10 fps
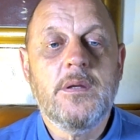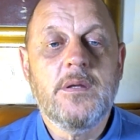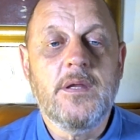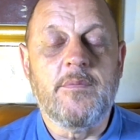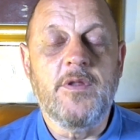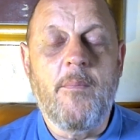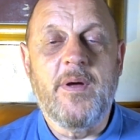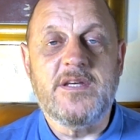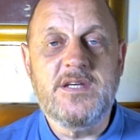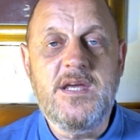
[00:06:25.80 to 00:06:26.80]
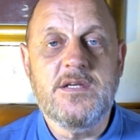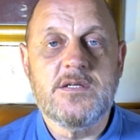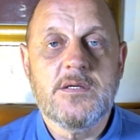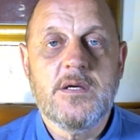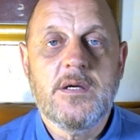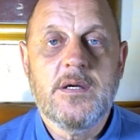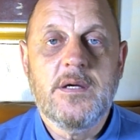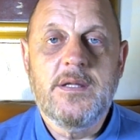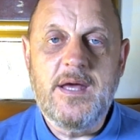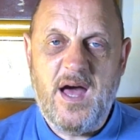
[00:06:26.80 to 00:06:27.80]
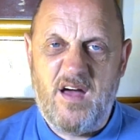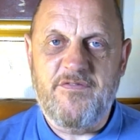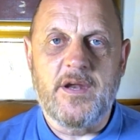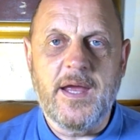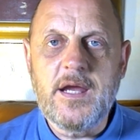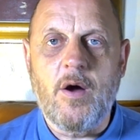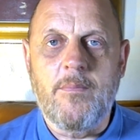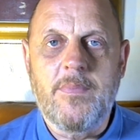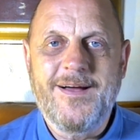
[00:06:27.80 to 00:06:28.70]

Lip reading: their number of seats, they halve their income.